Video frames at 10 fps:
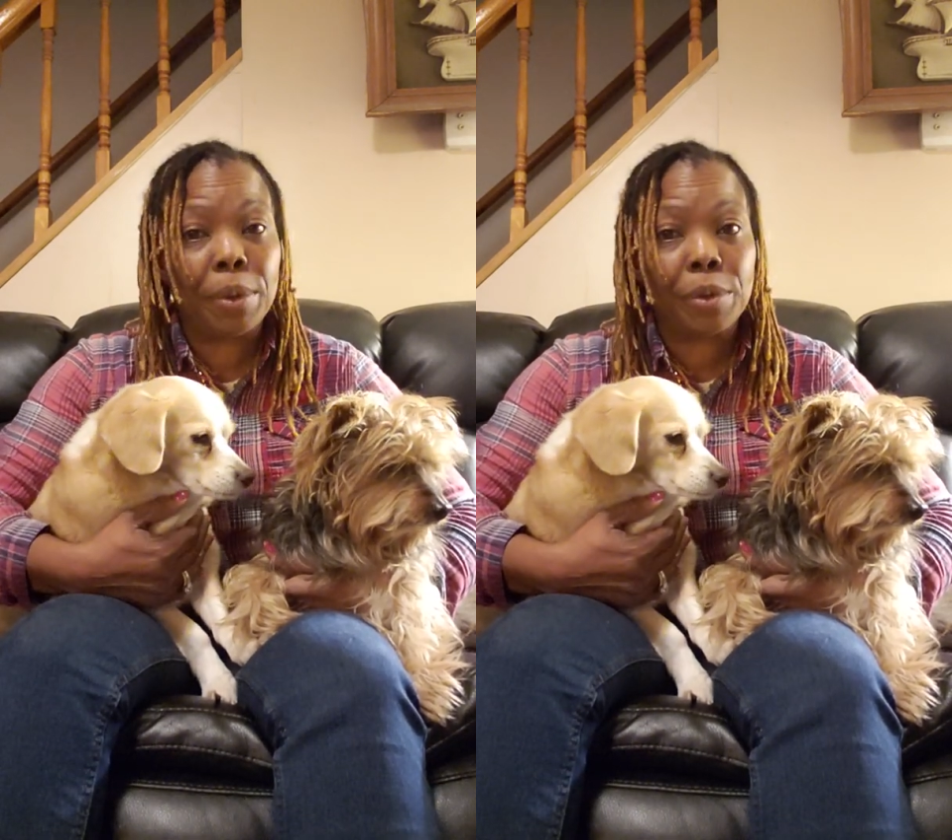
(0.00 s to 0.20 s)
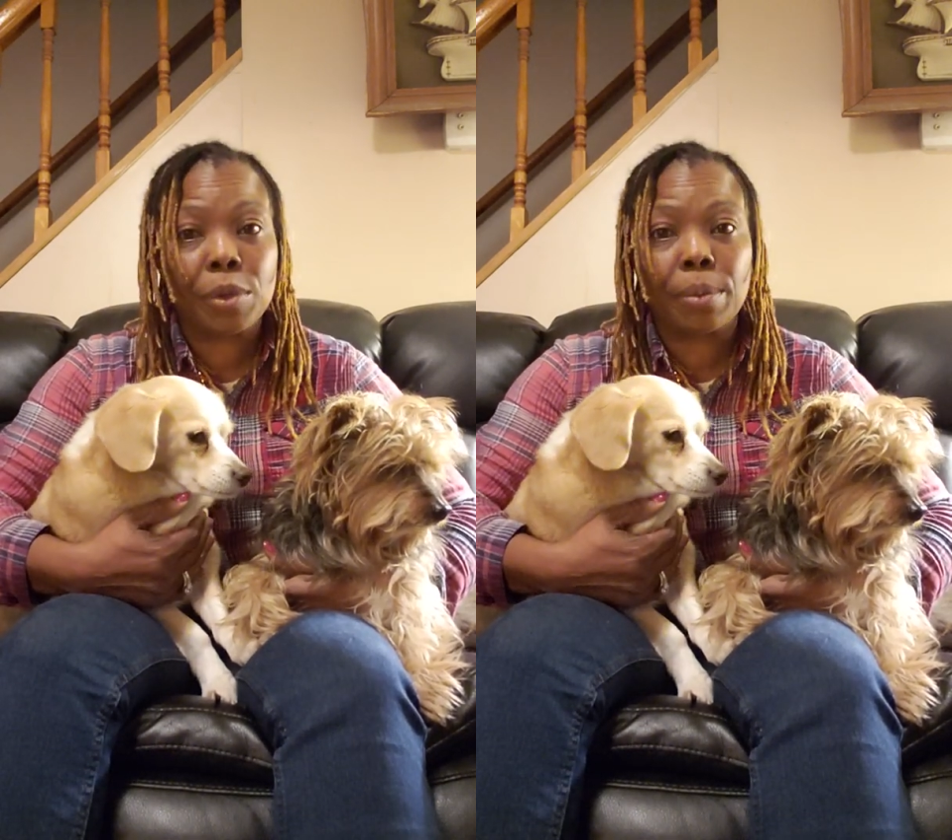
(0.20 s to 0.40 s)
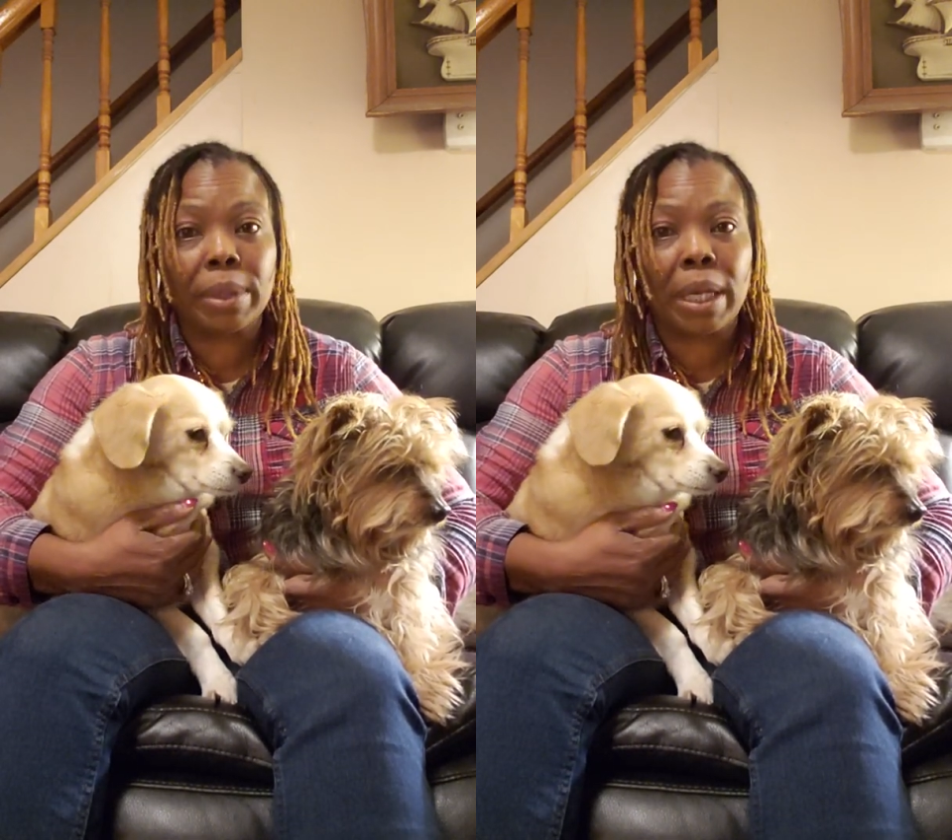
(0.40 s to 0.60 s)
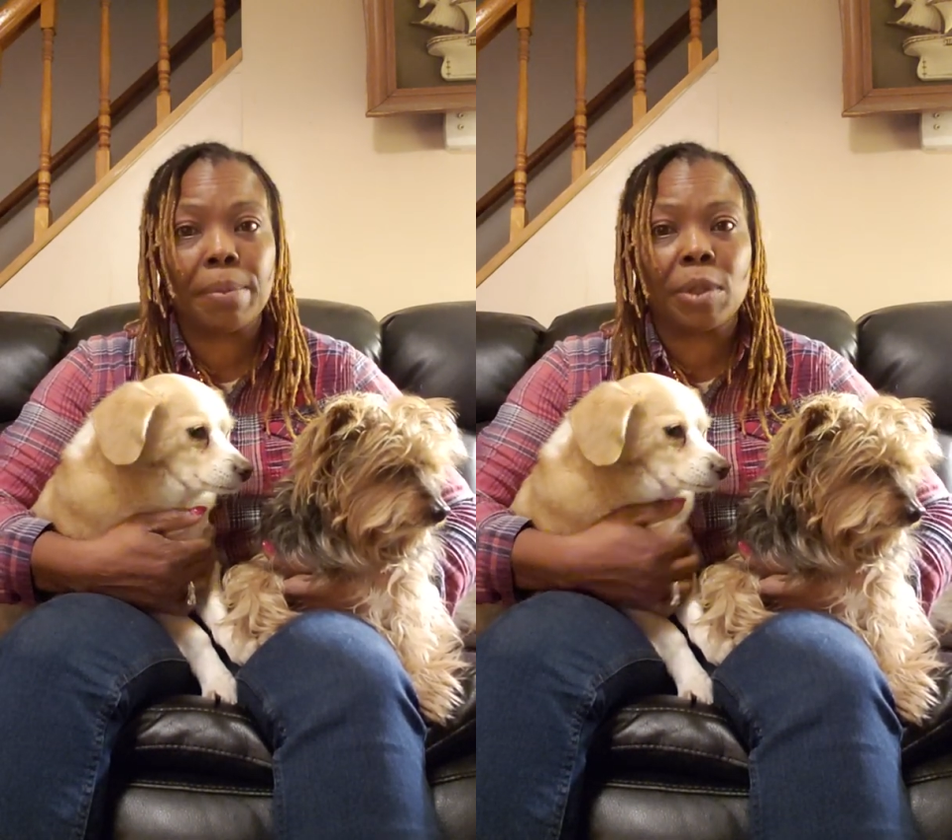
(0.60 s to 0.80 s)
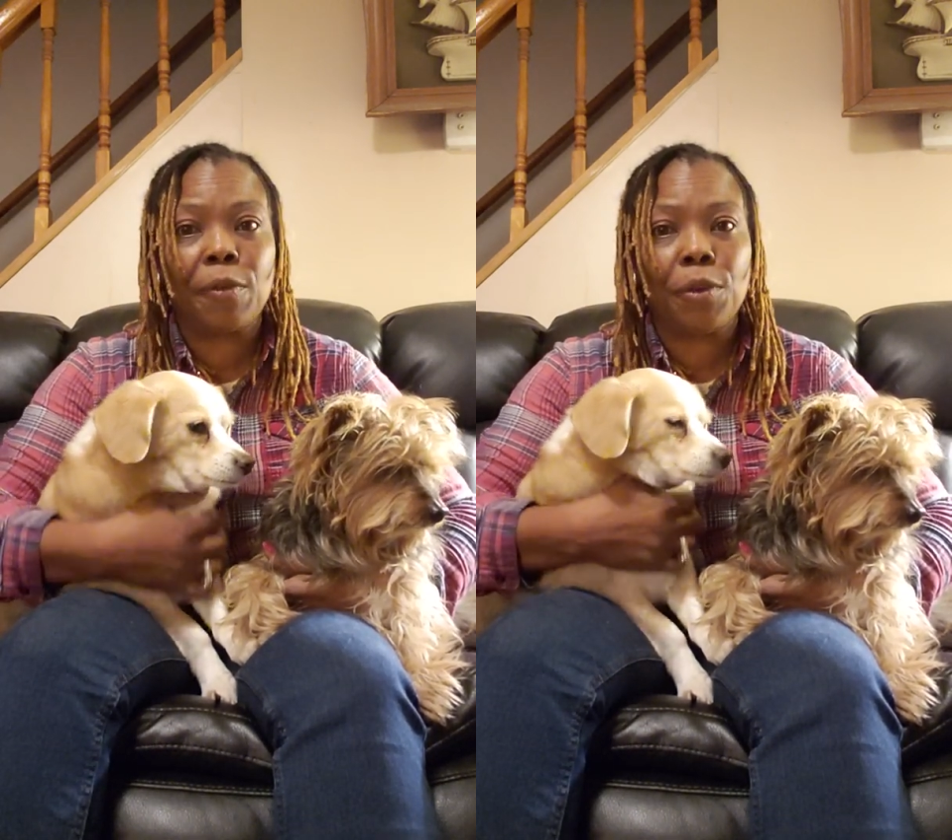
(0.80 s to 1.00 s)
you
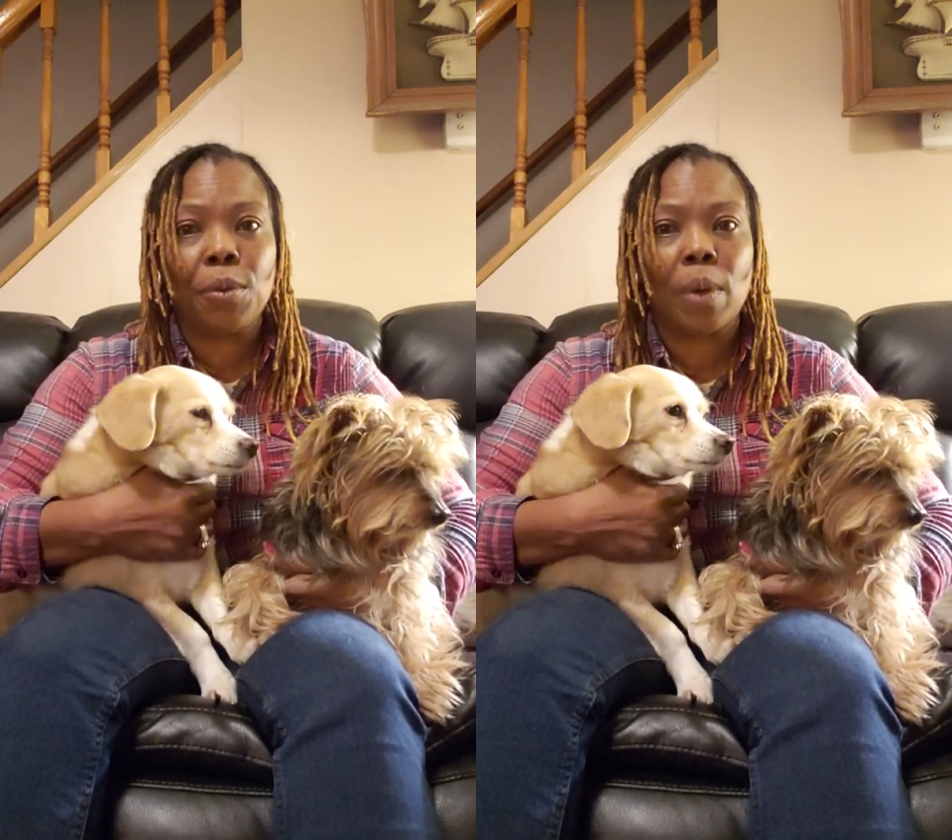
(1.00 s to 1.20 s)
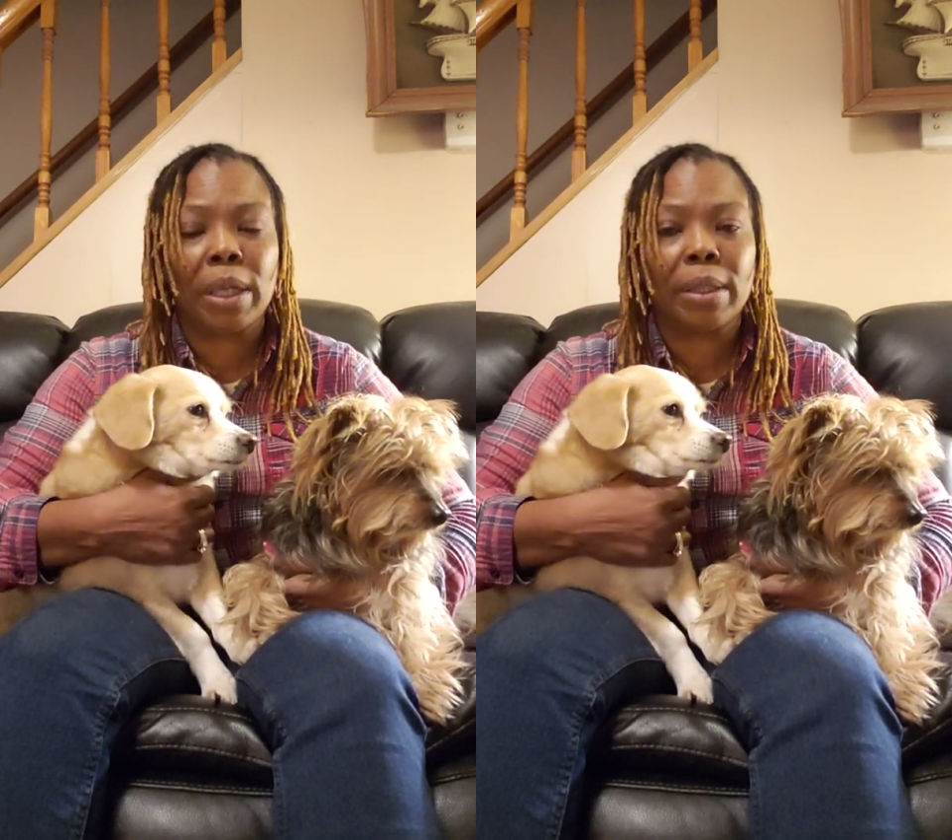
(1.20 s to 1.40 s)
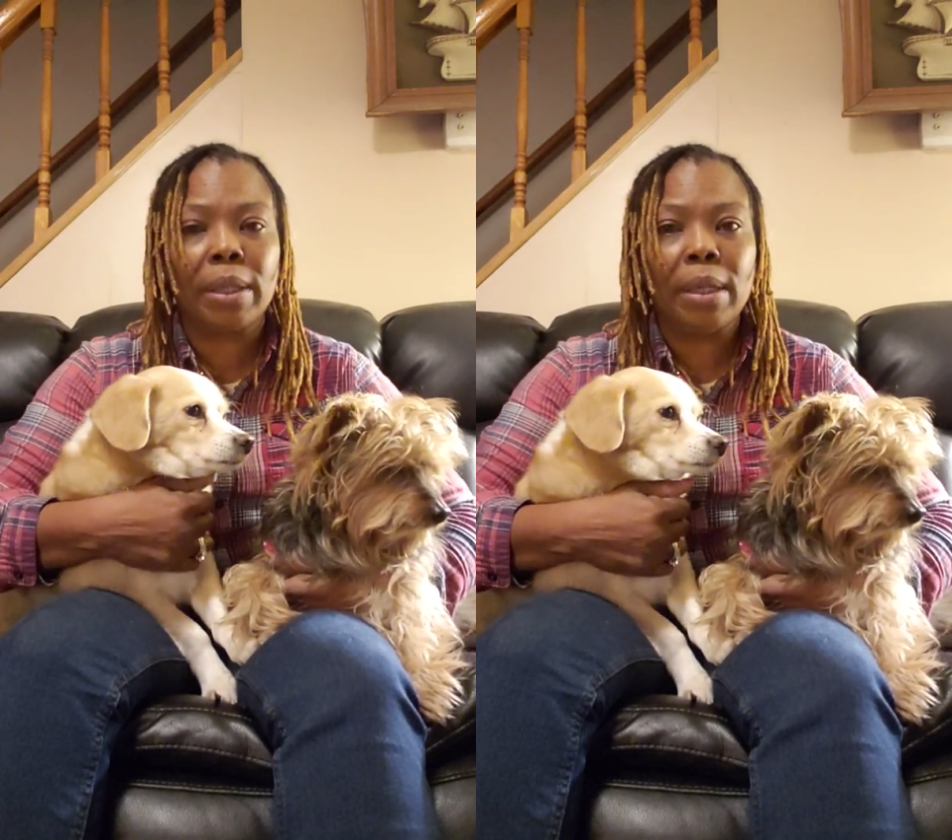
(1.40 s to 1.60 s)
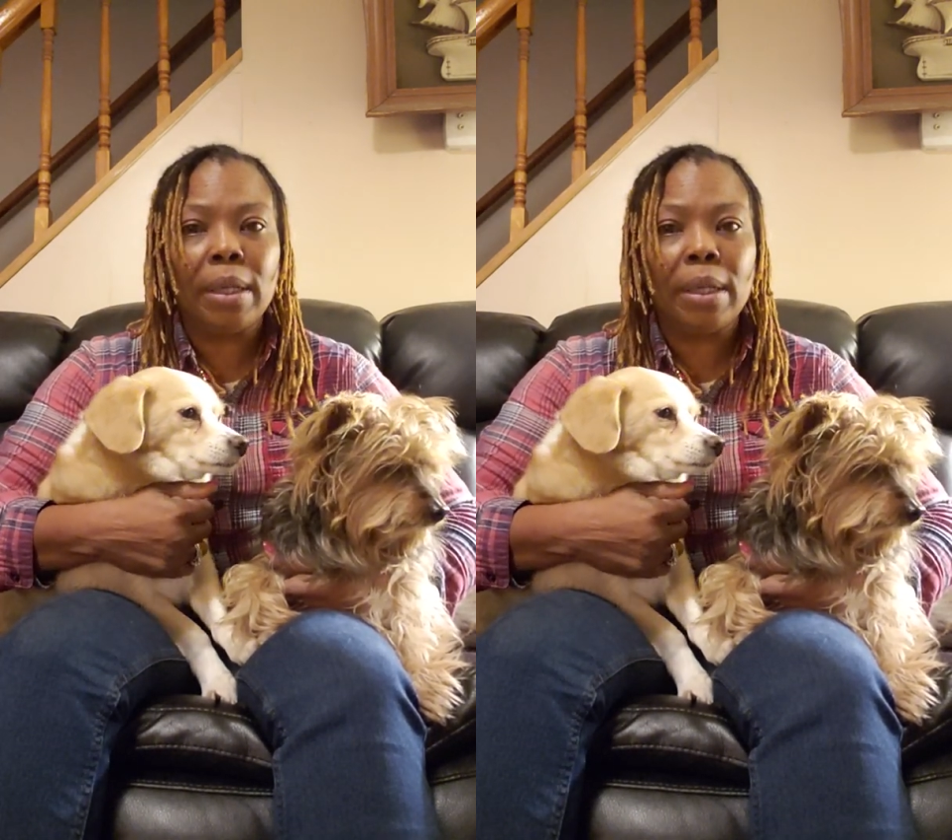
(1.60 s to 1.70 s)
sometimes if you want,